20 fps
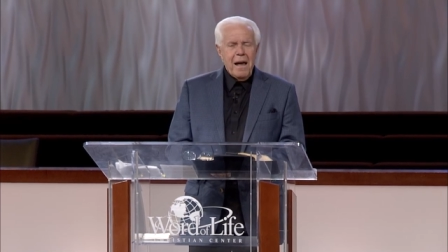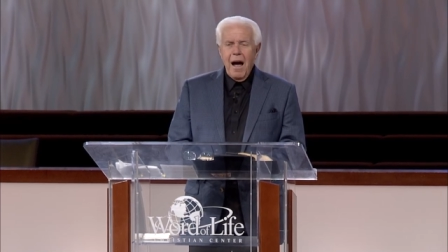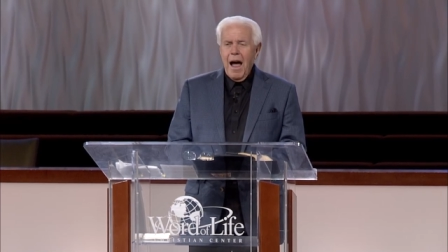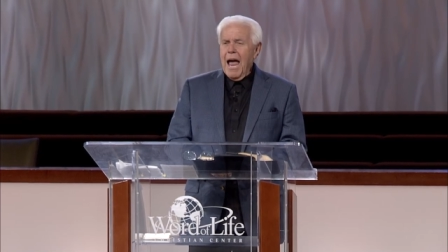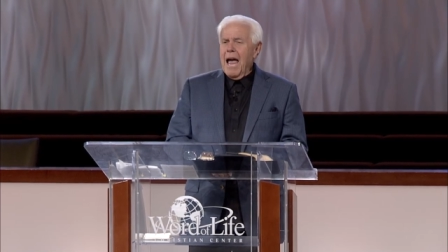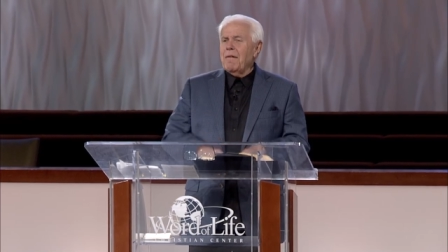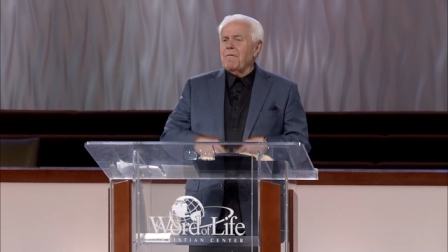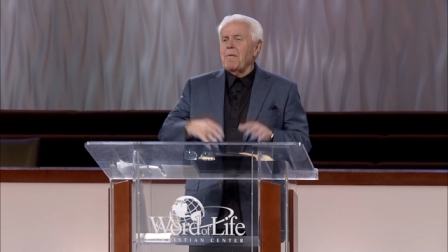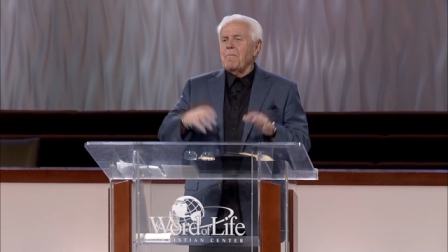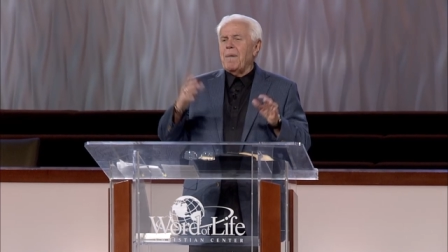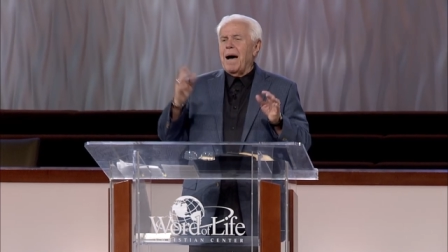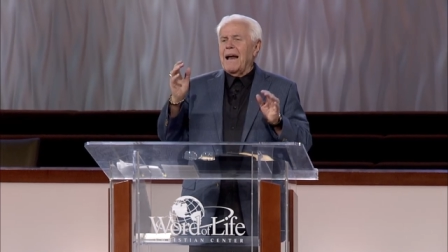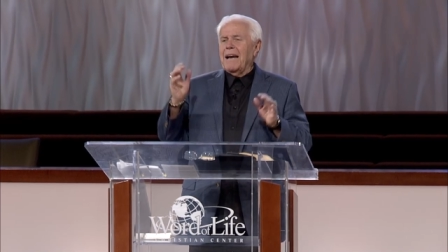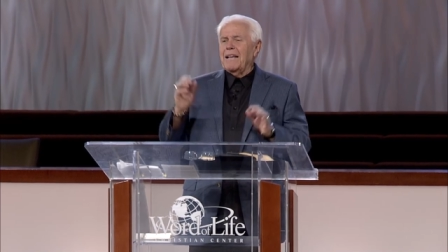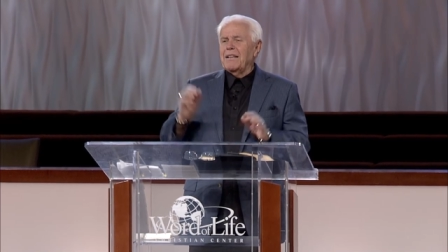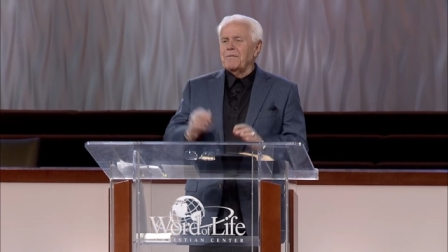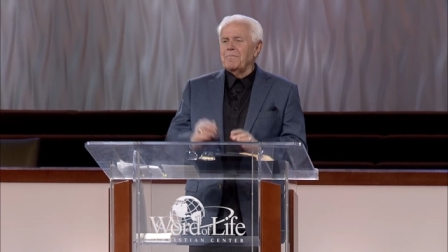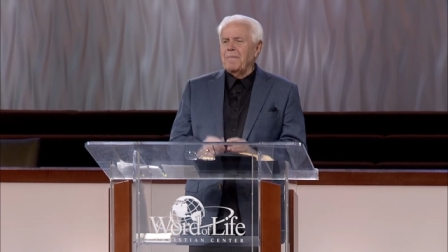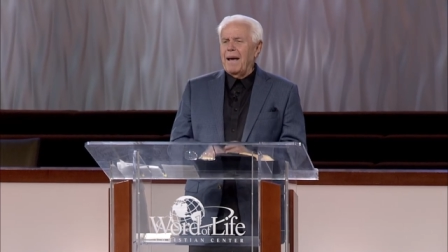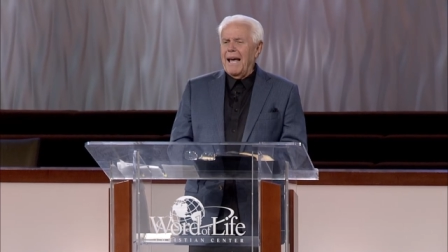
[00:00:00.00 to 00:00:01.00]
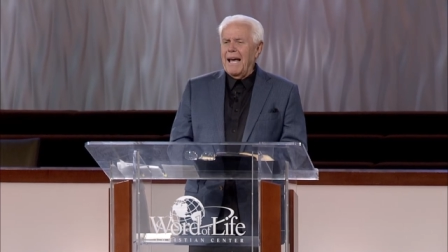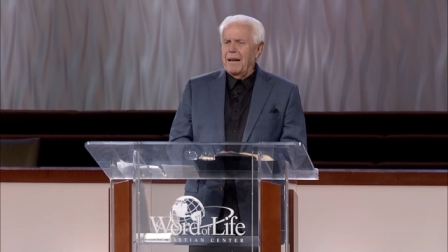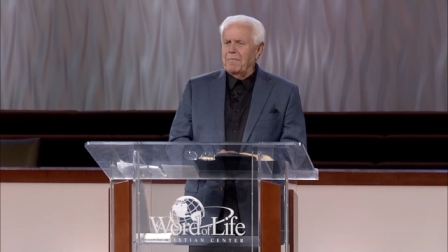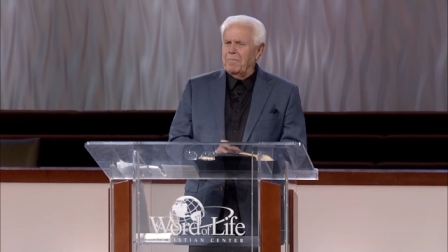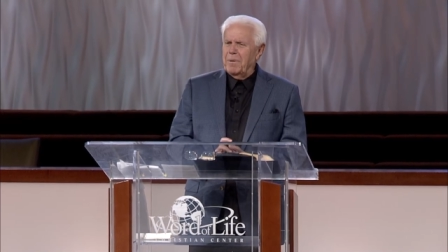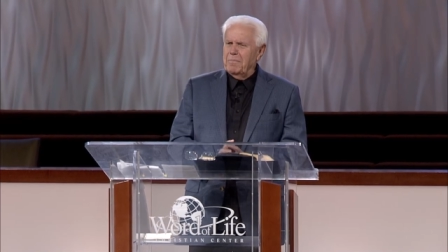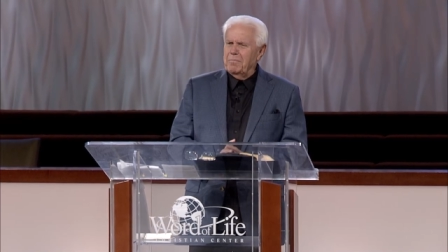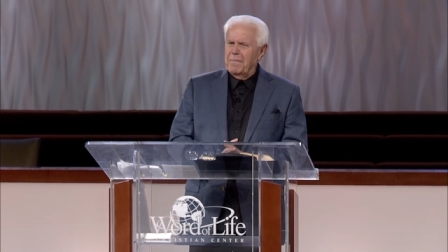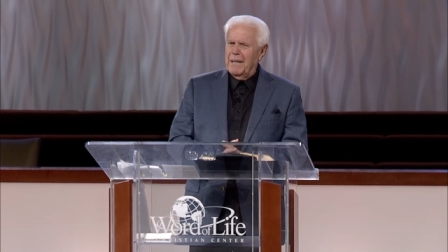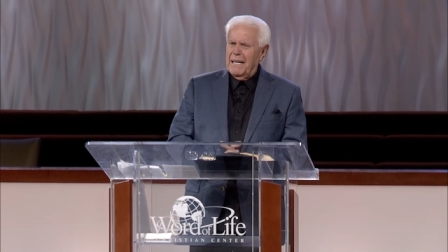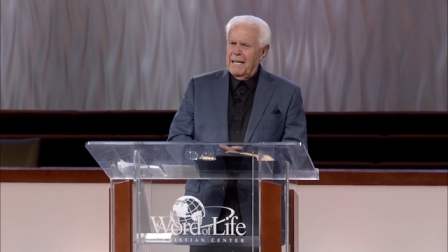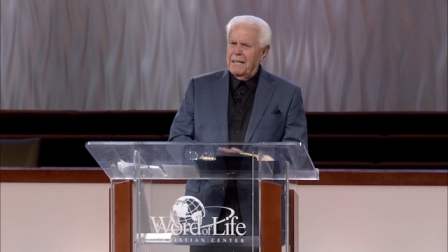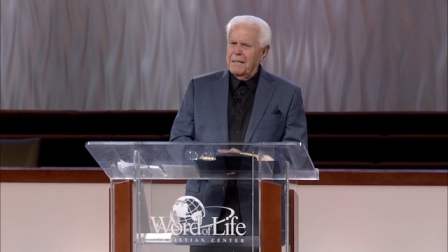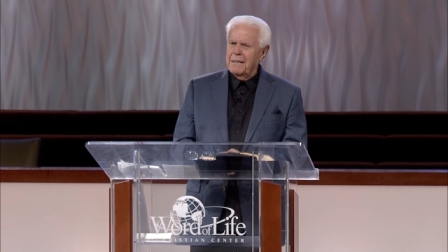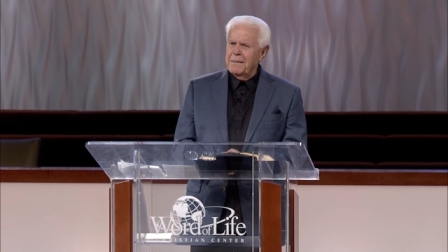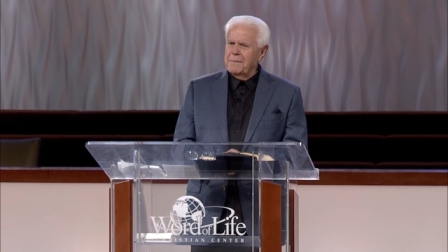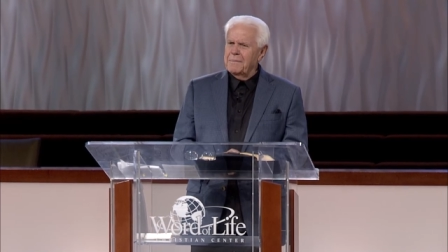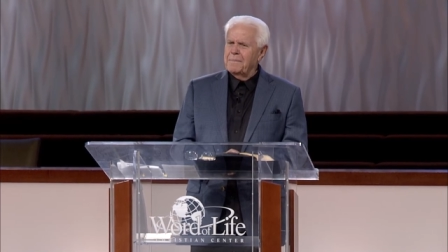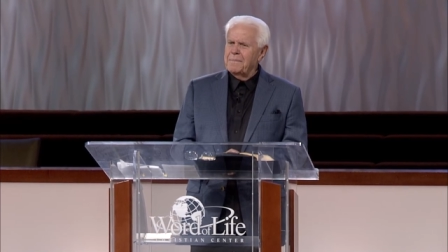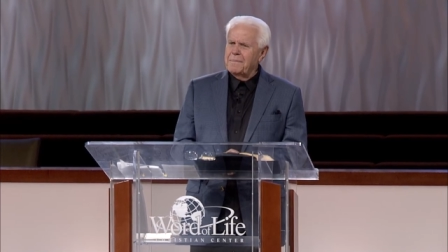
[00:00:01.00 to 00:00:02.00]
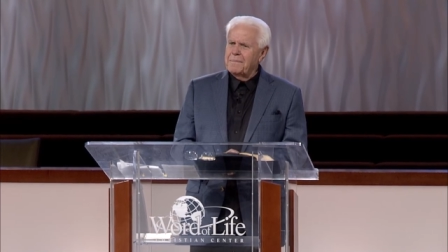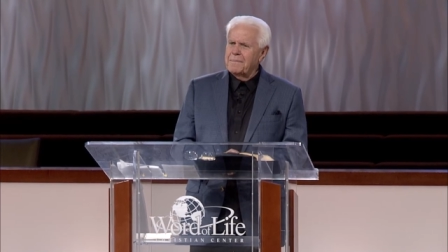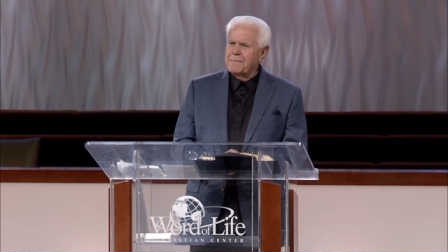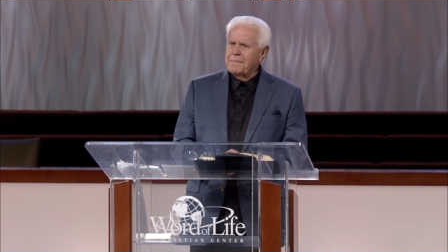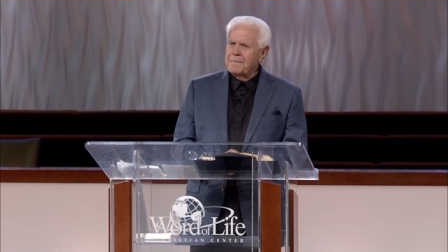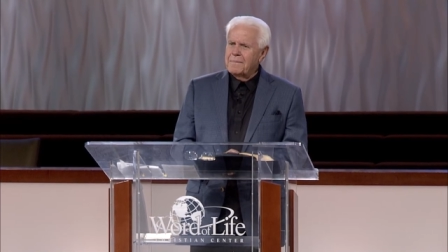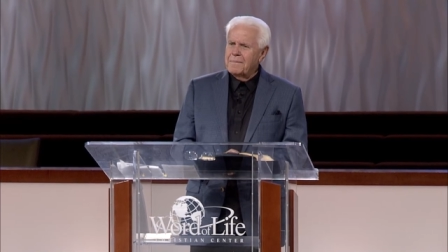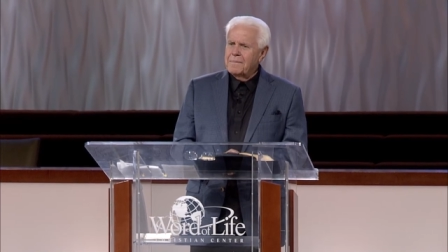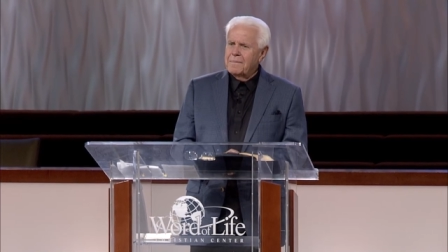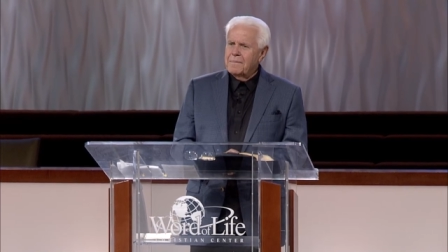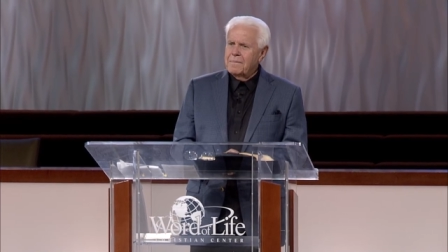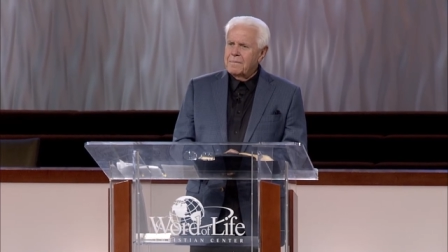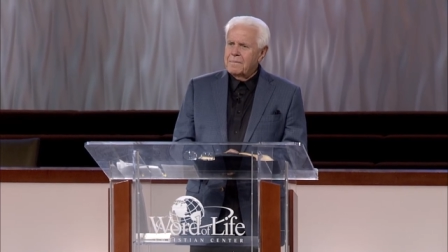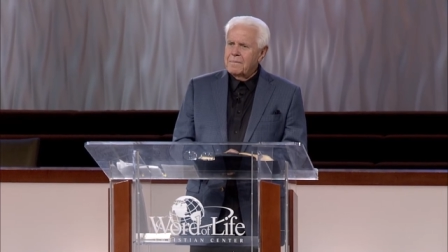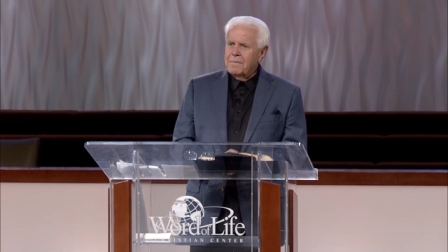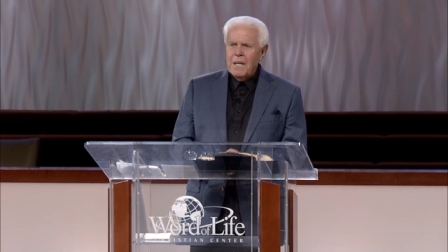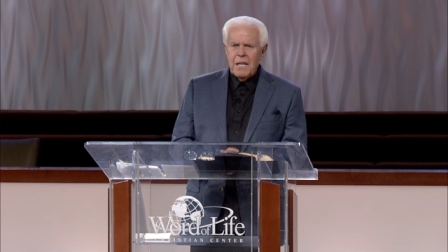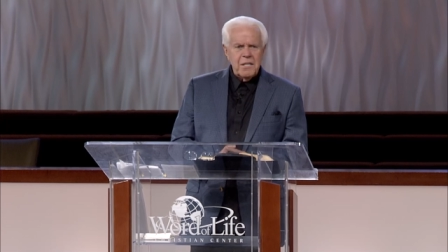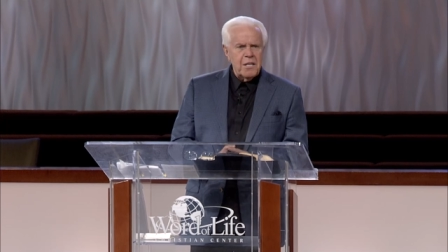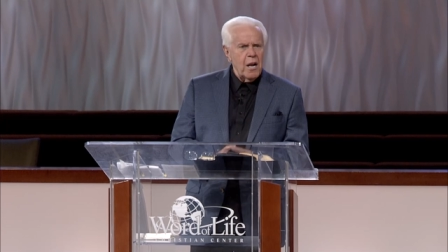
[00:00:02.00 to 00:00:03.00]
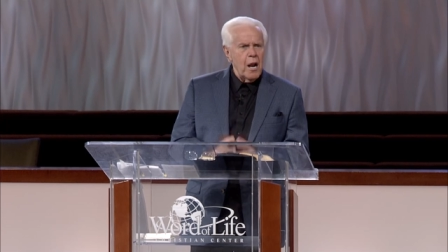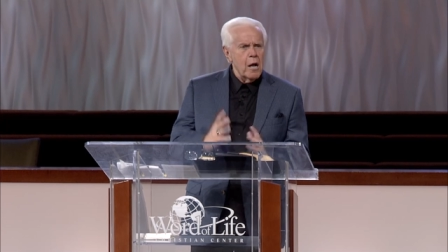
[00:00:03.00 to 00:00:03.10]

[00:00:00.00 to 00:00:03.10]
Everybody is mad but me. They said,